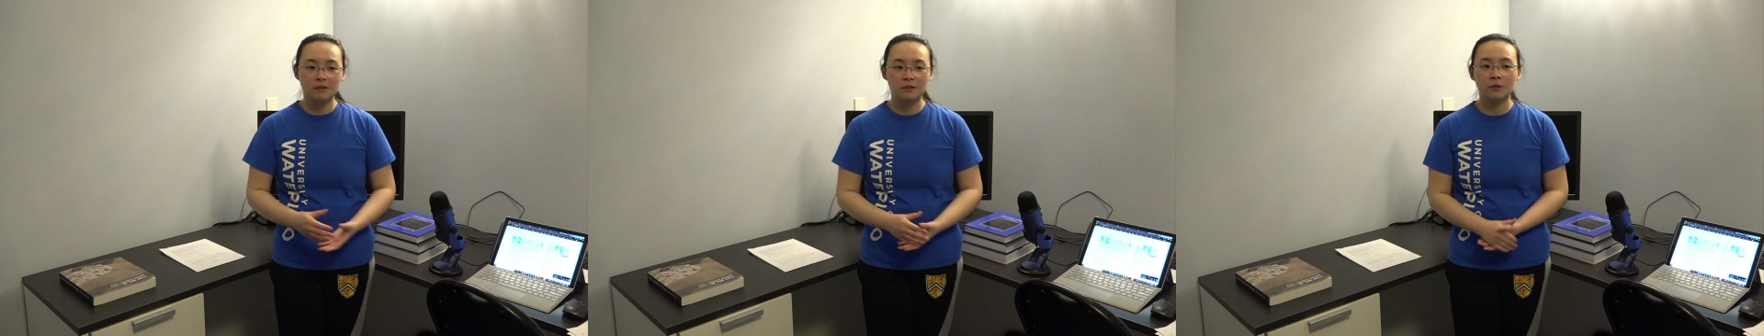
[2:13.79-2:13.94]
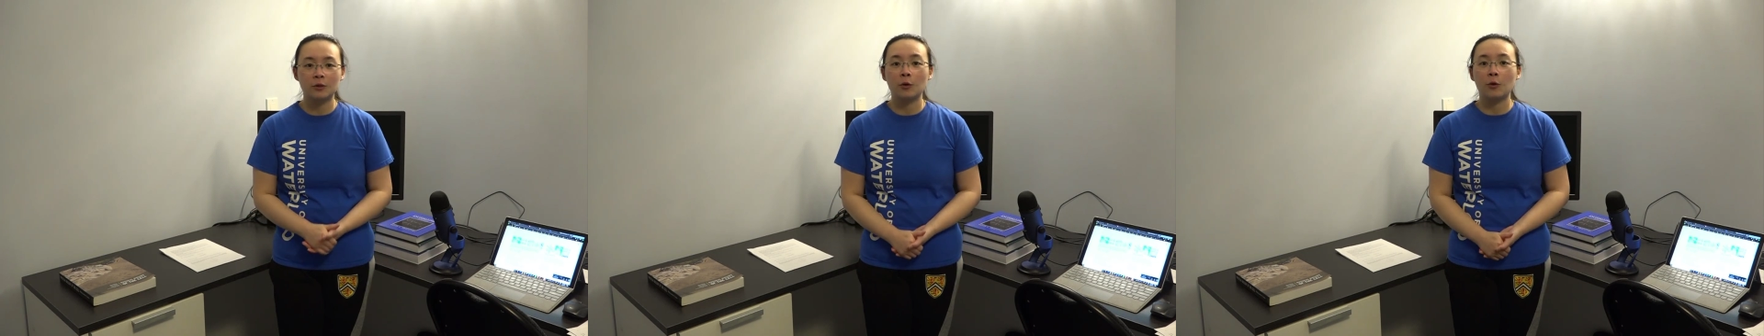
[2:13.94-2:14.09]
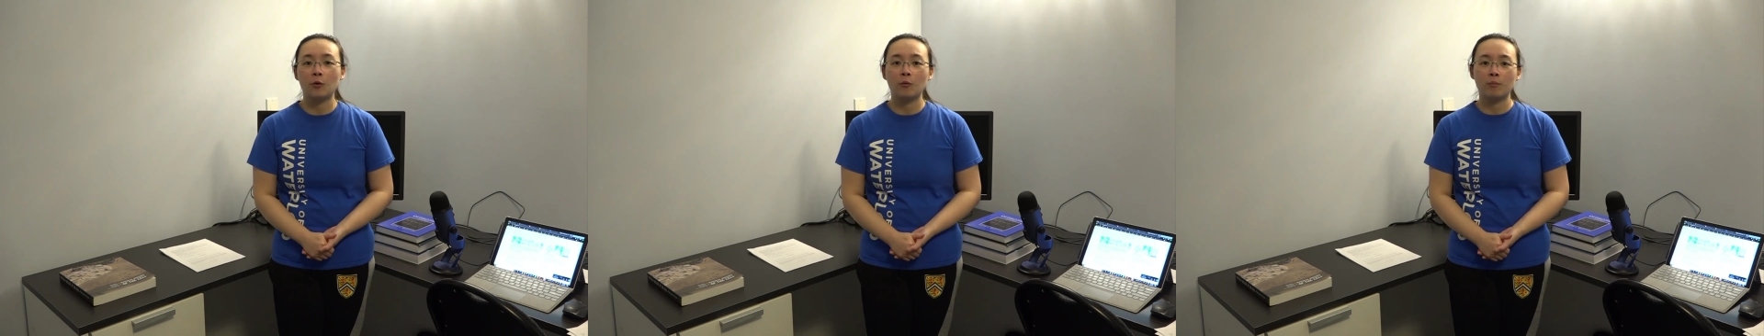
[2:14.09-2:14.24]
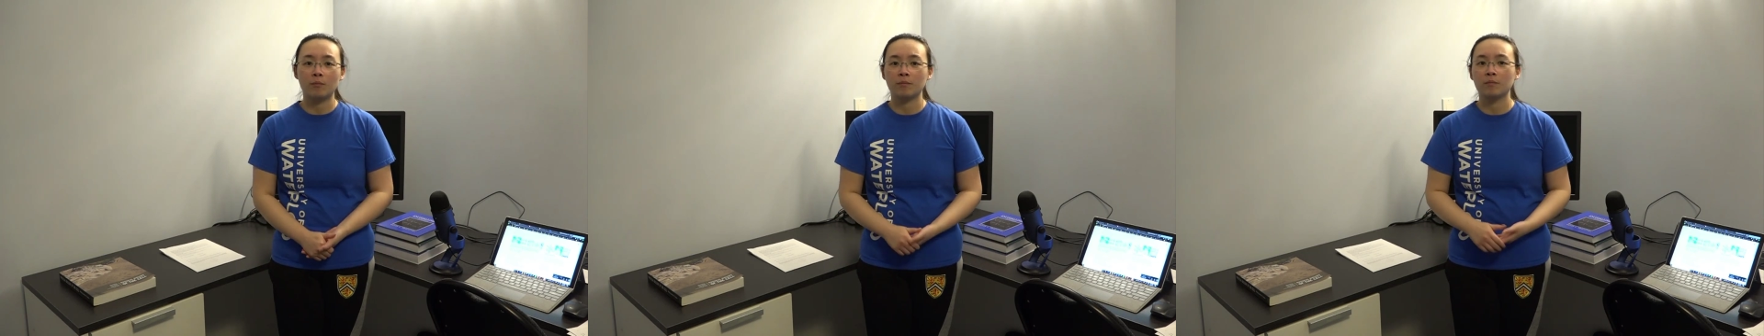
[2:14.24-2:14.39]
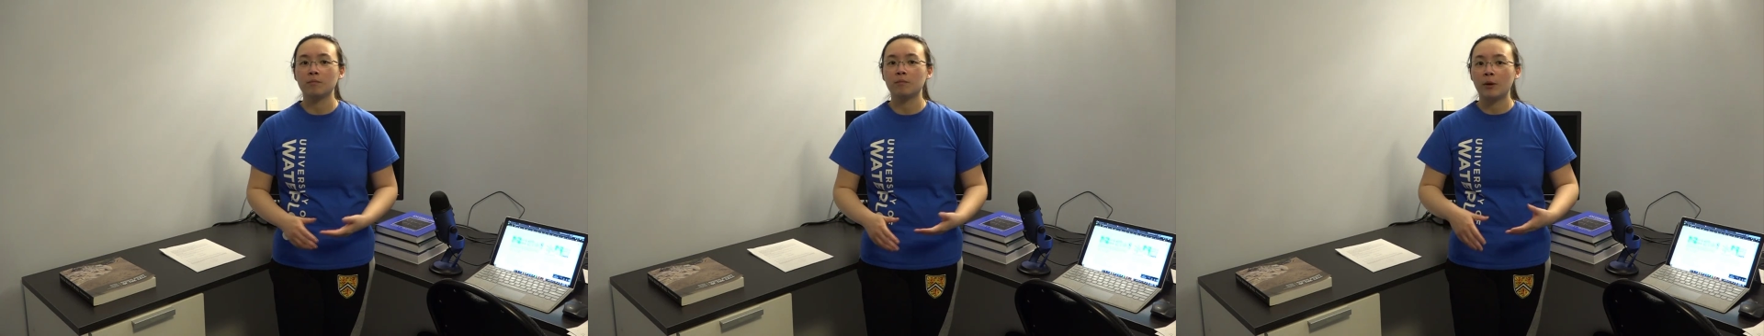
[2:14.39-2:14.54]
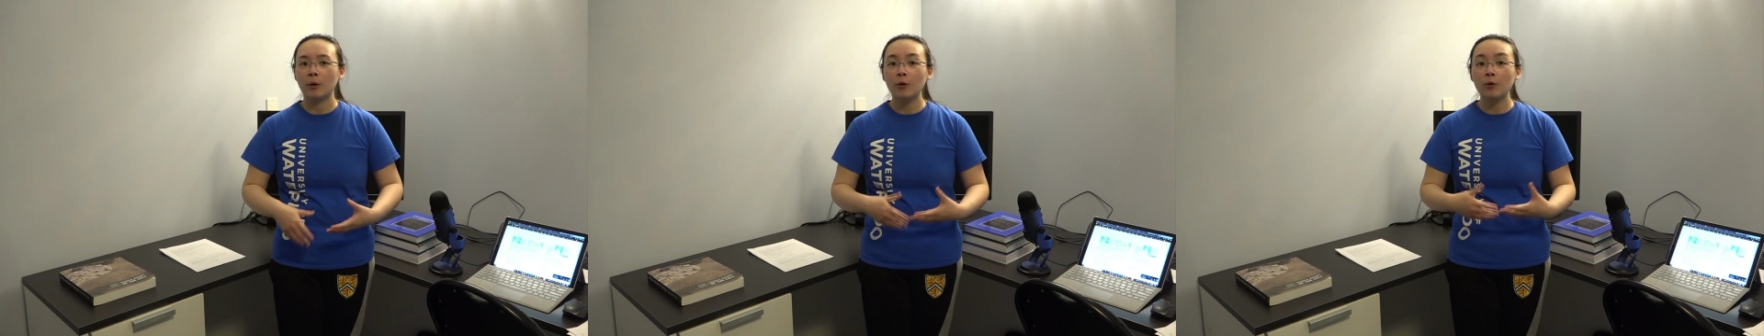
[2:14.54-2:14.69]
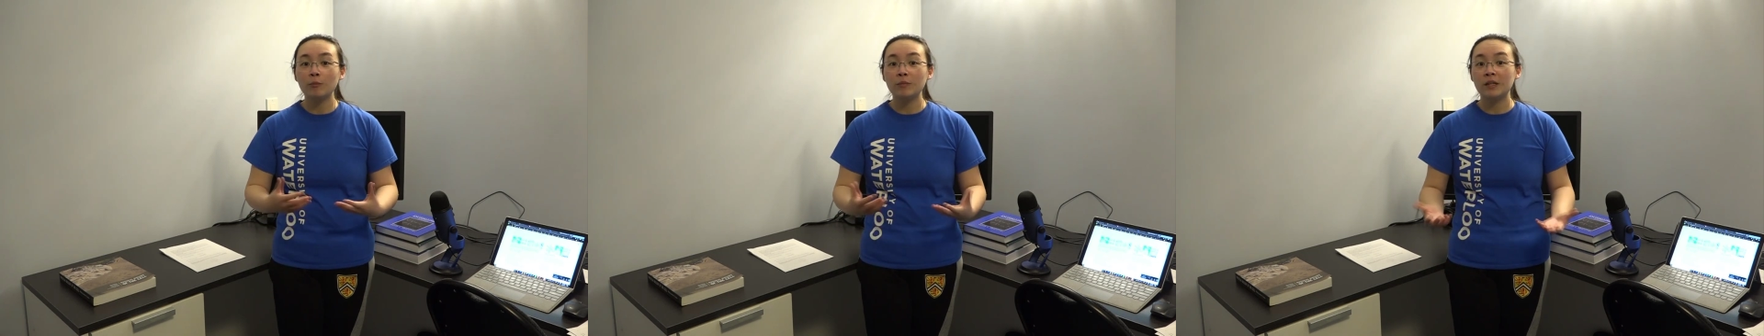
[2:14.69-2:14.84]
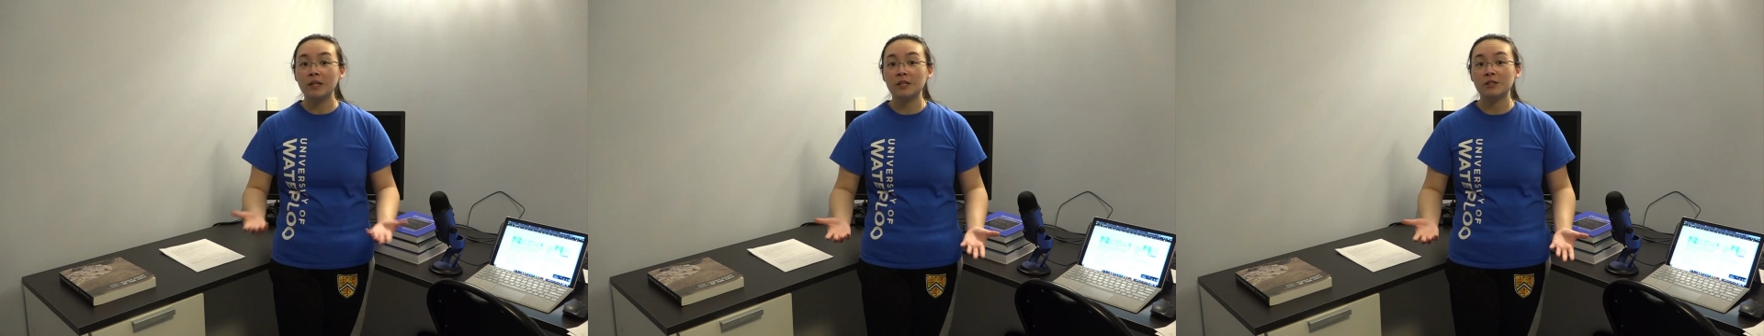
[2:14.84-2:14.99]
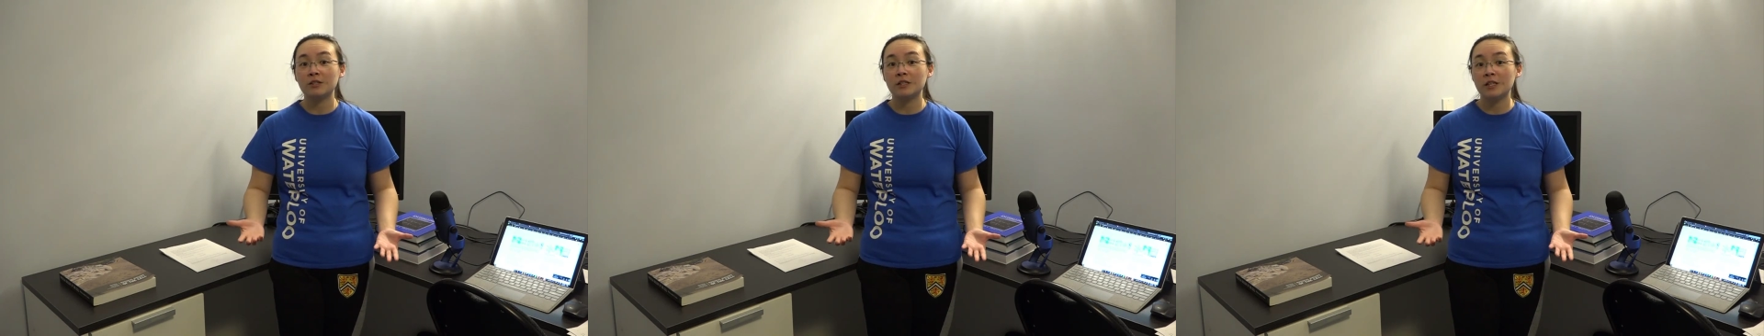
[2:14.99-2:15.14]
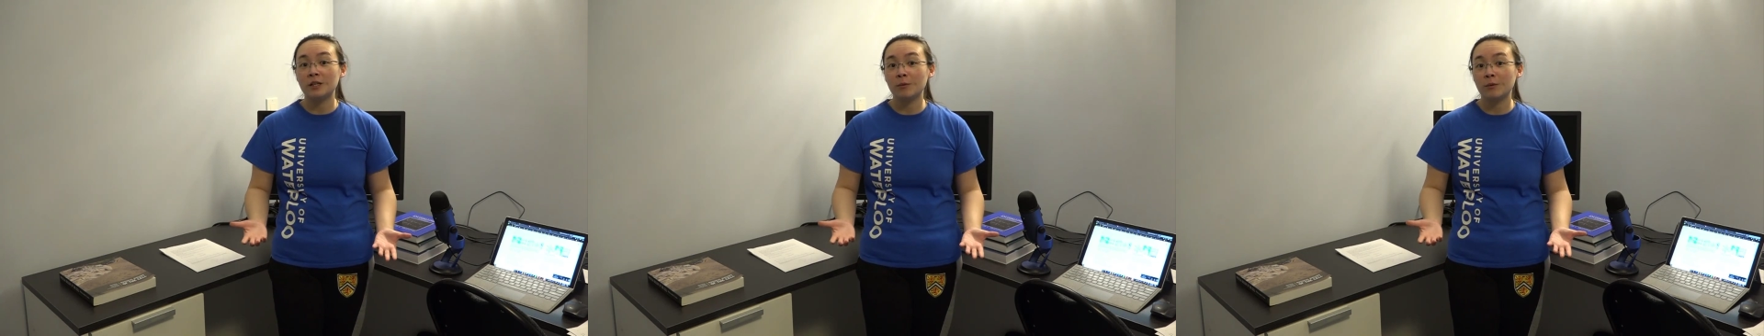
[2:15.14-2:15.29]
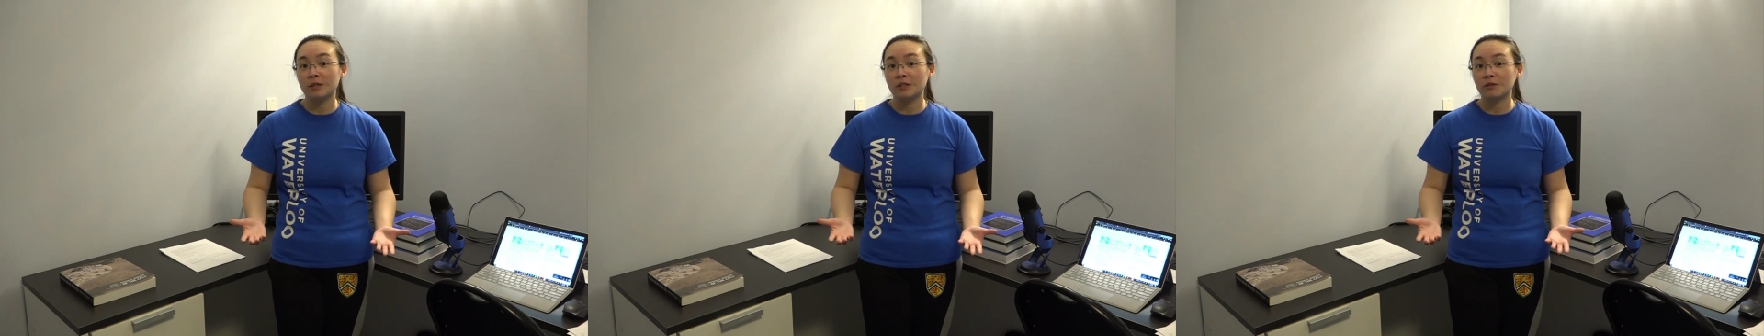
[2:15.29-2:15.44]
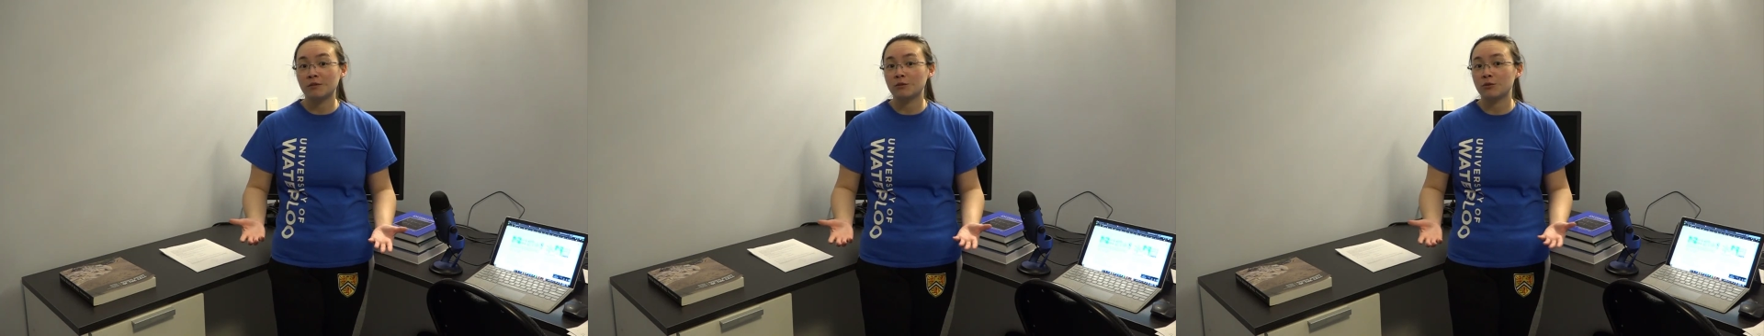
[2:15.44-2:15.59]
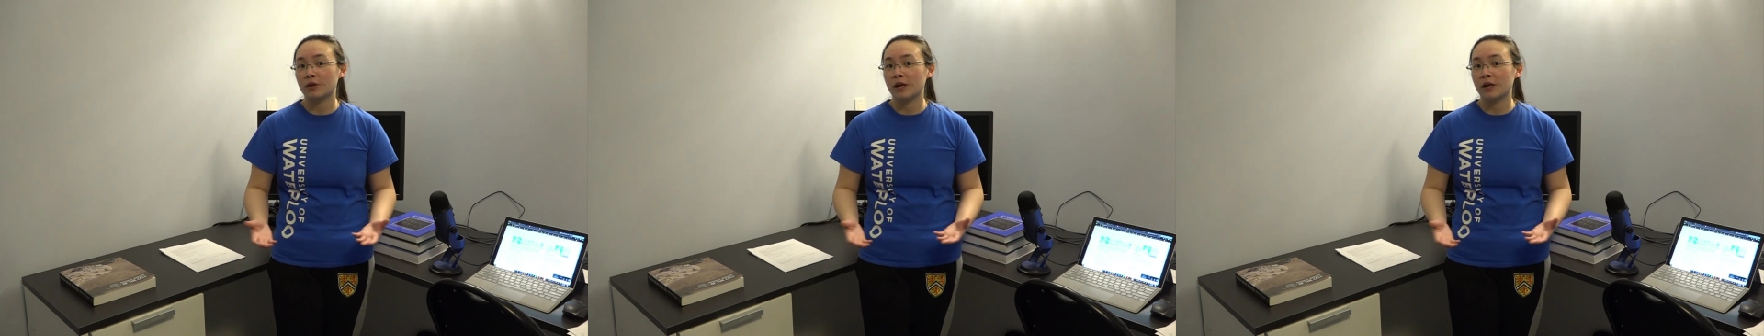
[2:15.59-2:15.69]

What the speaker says: So my whole PhD was